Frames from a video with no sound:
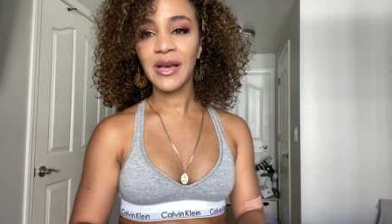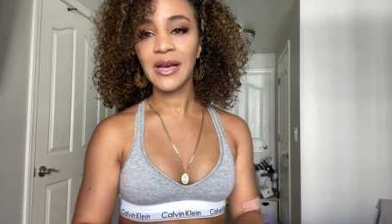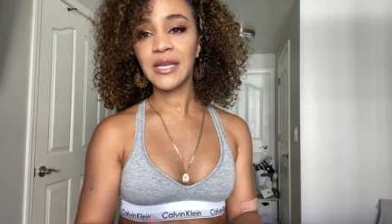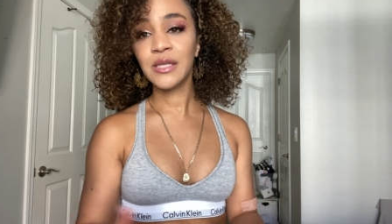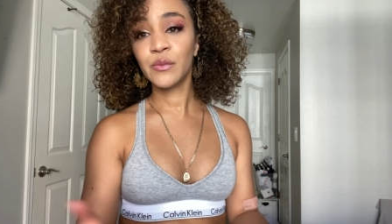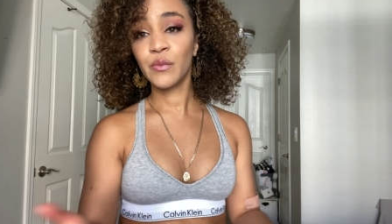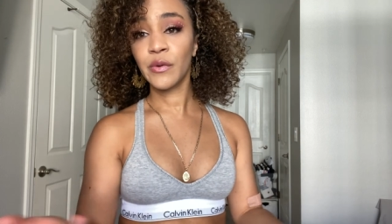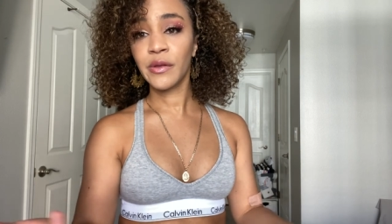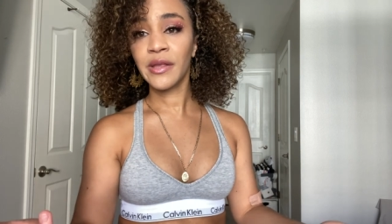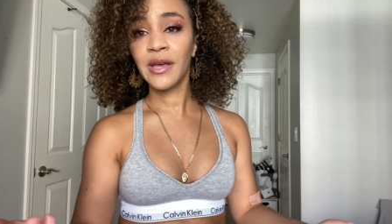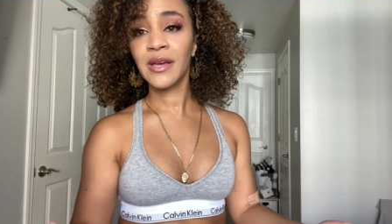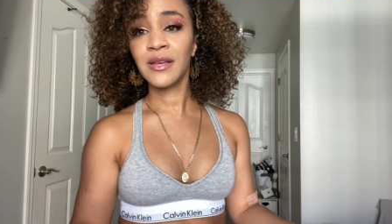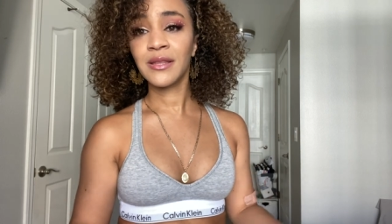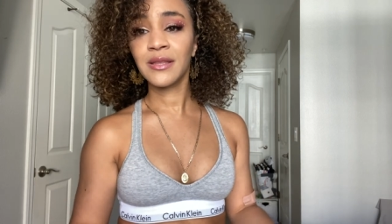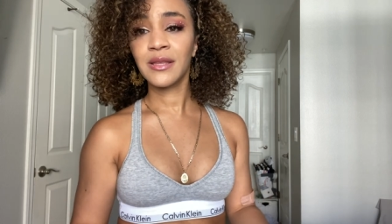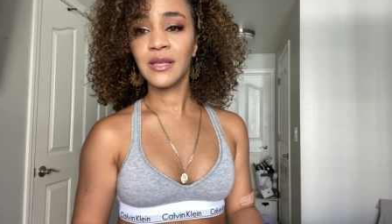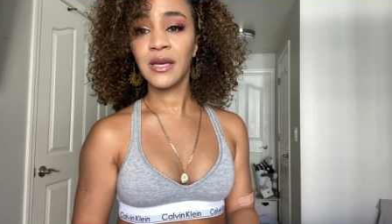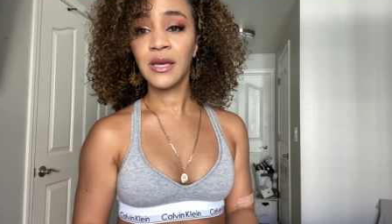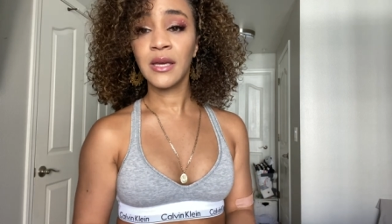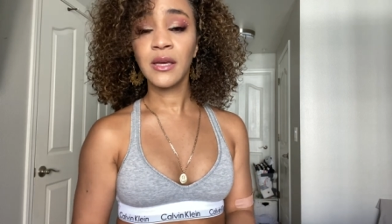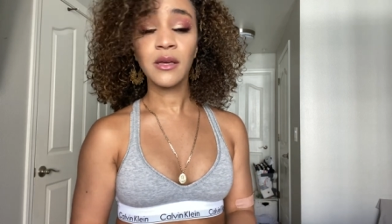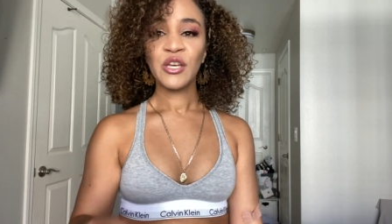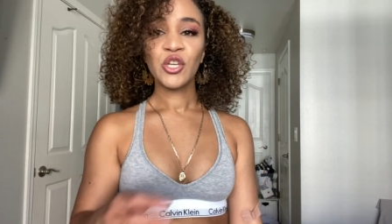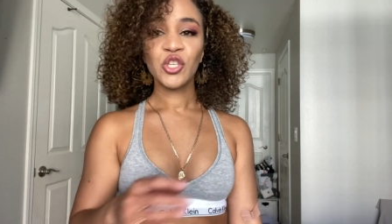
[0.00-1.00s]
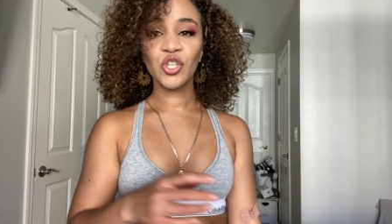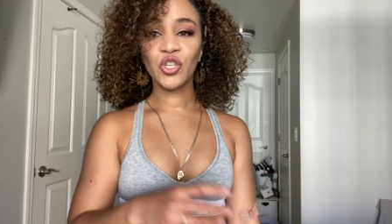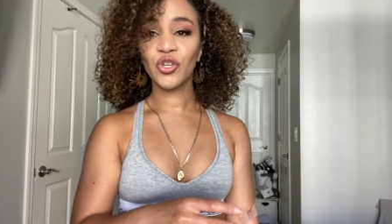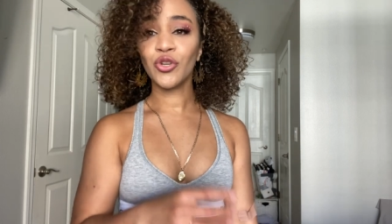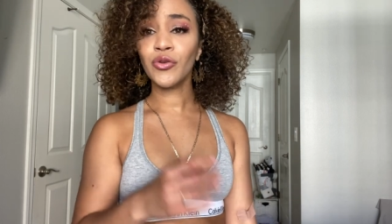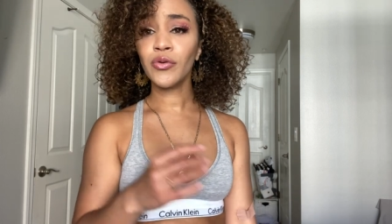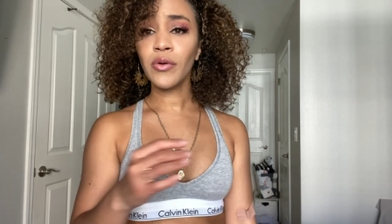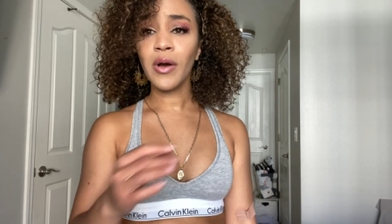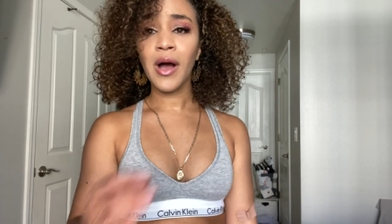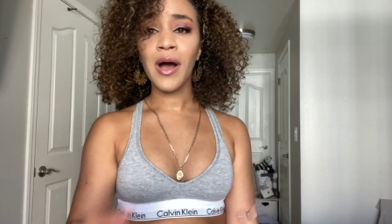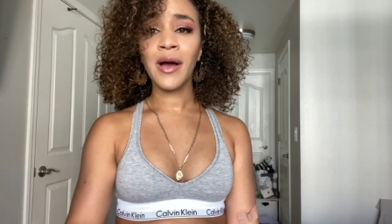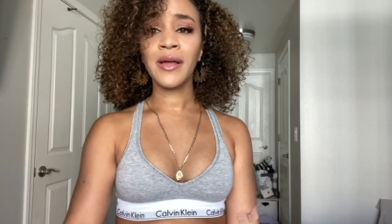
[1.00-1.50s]
guys what I think.
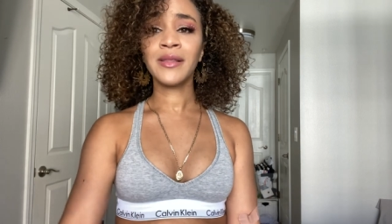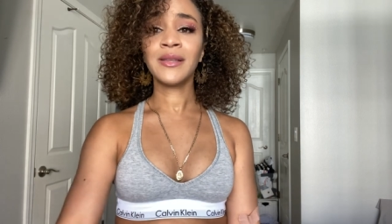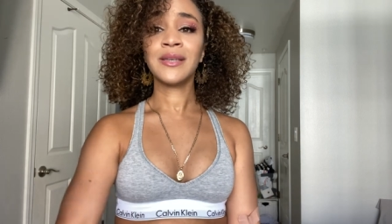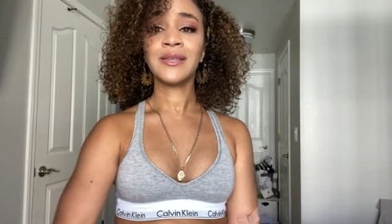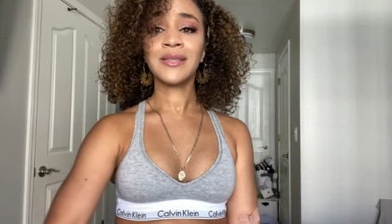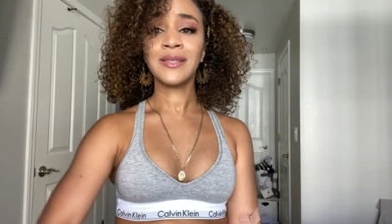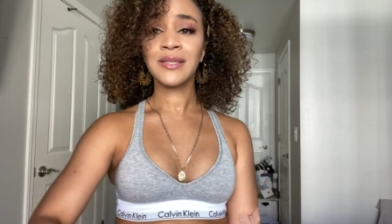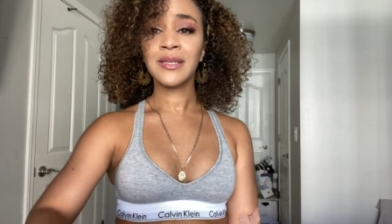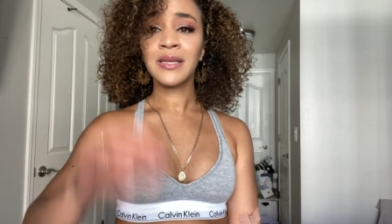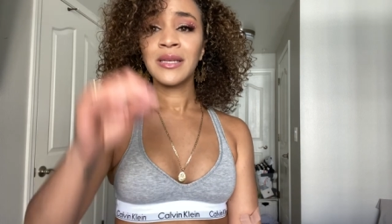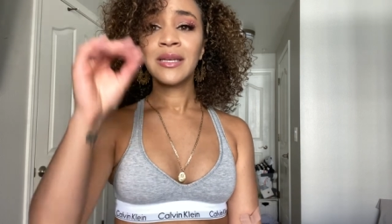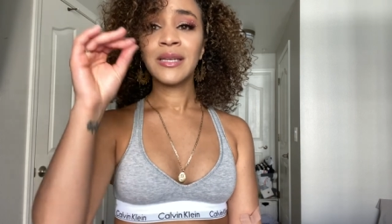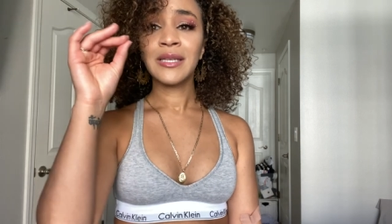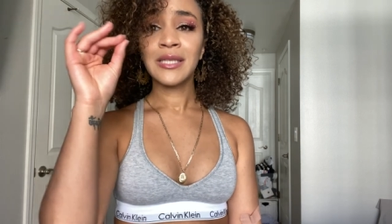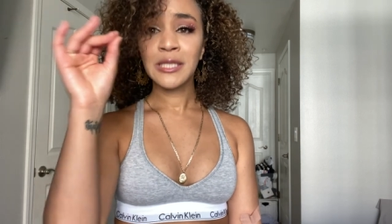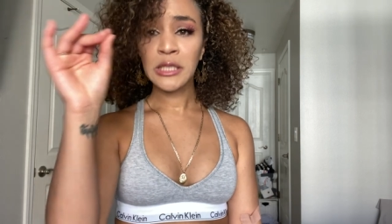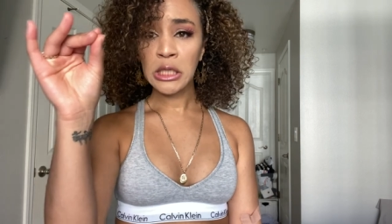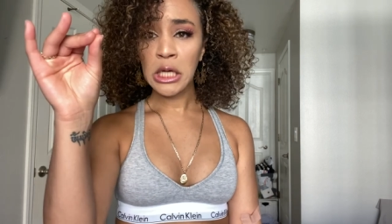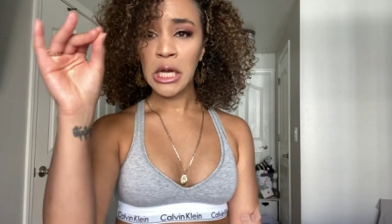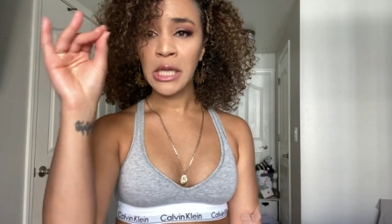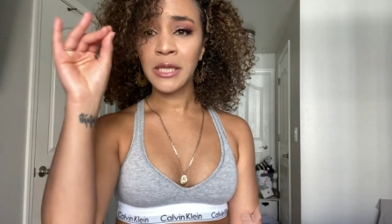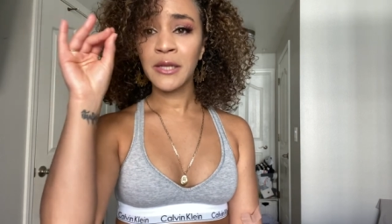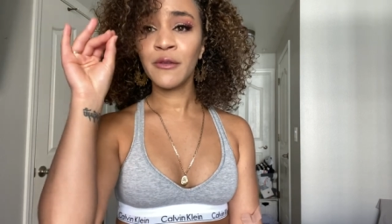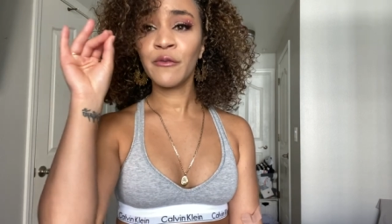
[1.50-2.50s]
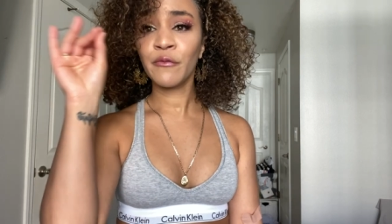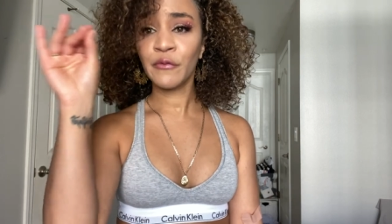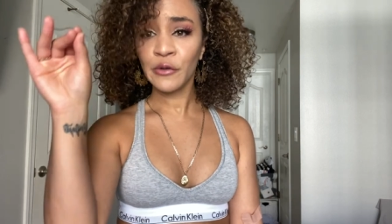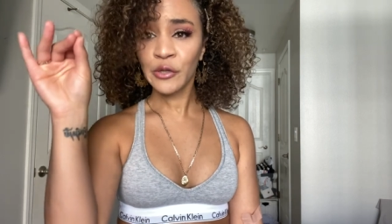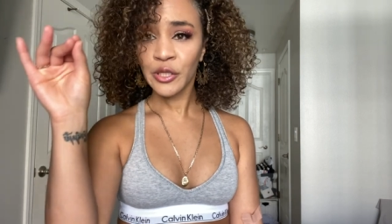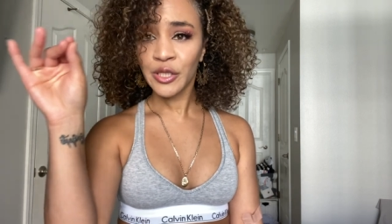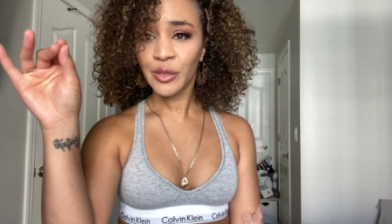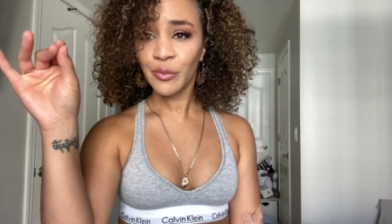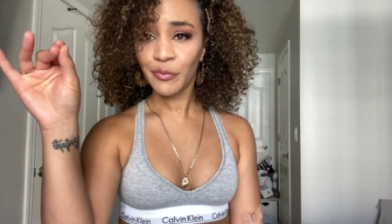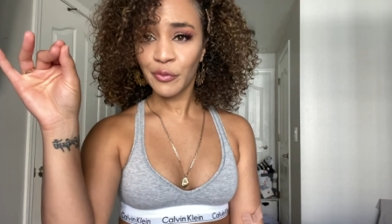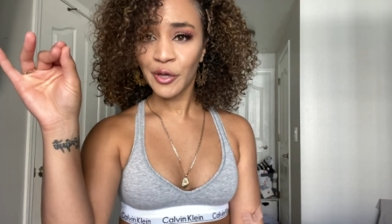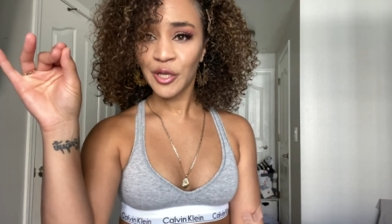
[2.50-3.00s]
True, honest, solid
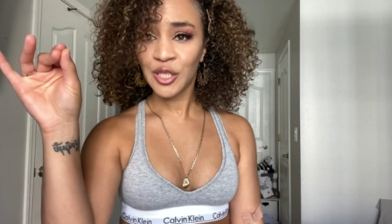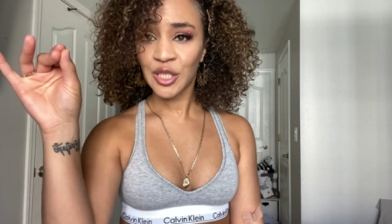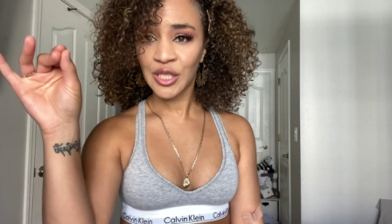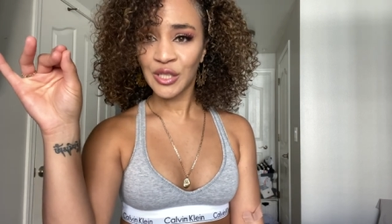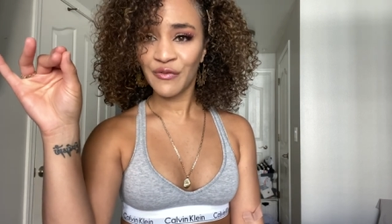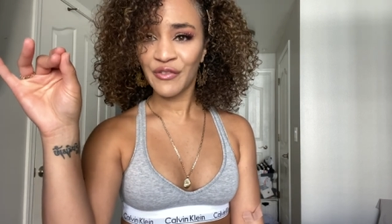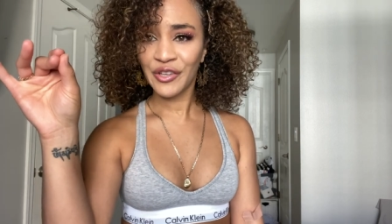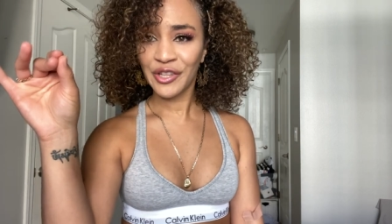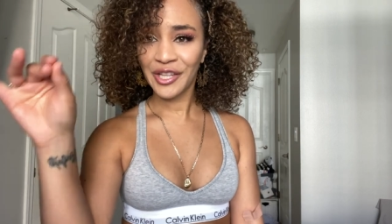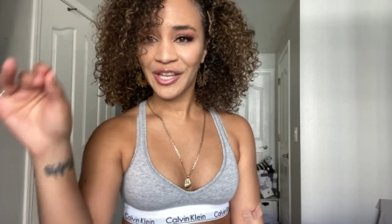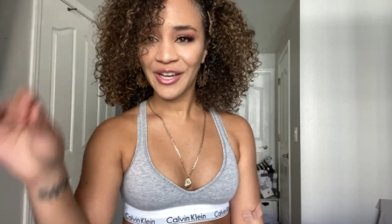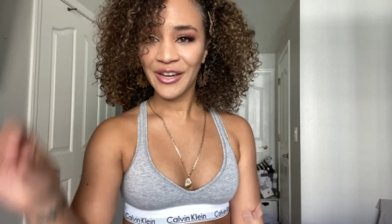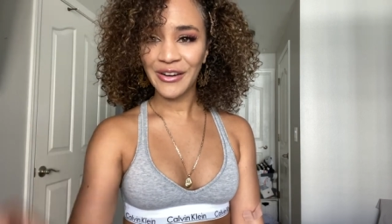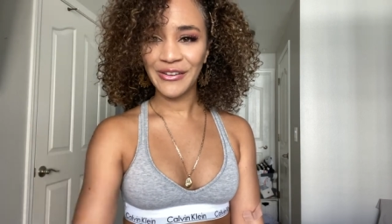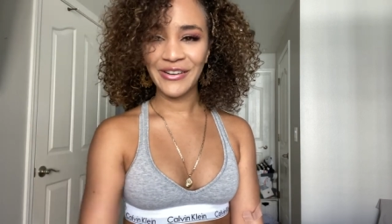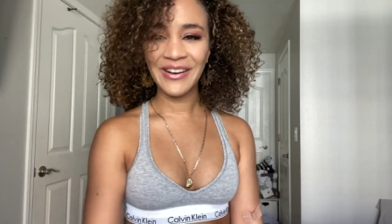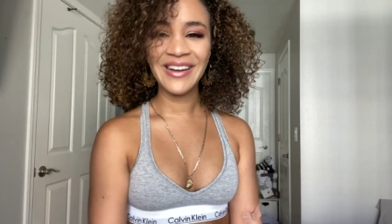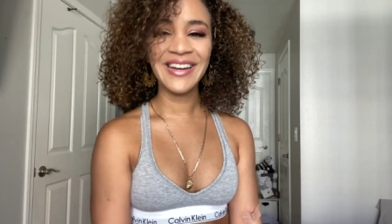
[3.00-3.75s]
first impressions video.